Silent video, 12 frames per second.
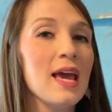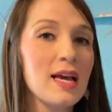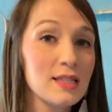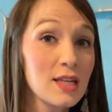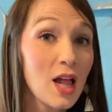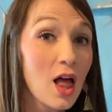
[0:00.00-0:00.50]

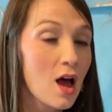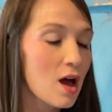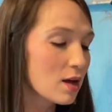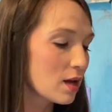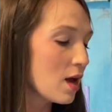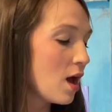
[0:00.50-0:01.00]
it's a
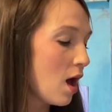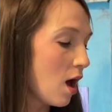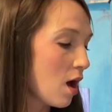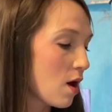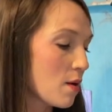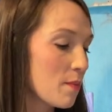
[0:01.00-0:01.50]
clock
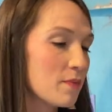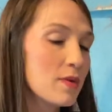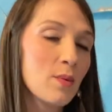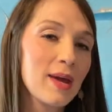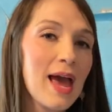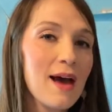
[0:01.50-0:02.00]
um,
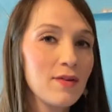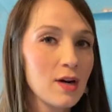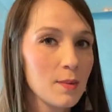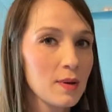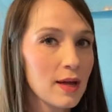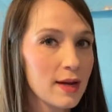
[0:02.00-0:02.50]
that we have in
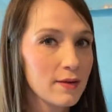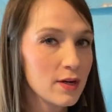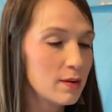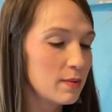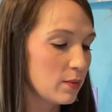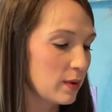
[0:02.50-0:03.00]
our
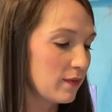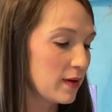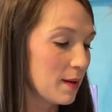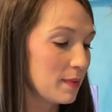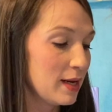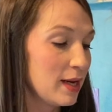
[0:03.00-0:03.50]
playroom that we've
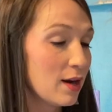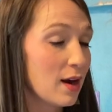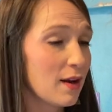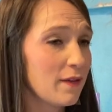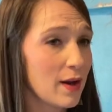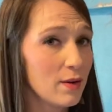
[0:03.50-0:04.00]
kept in here.
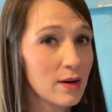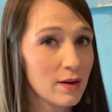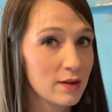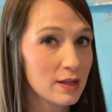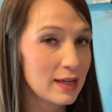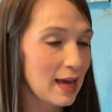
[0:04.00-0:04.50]
I found it
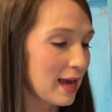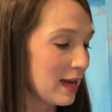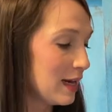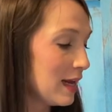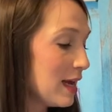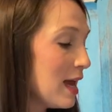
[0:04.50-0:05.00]
really
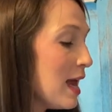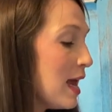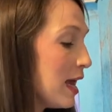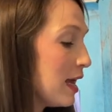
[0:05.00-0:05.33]
handy.